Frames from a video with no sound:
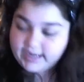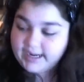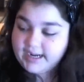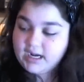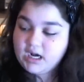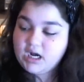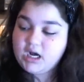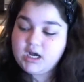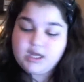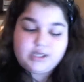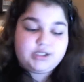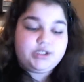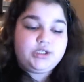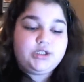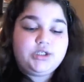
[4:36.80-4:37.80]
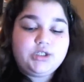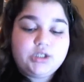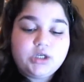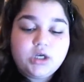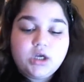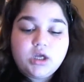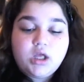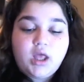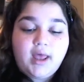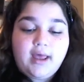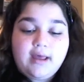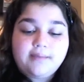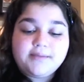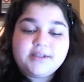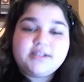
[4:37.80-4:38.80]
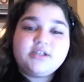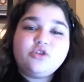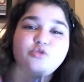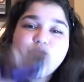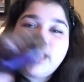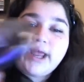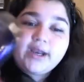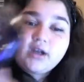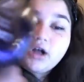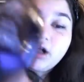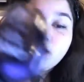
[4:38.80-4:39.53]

and I got this new brand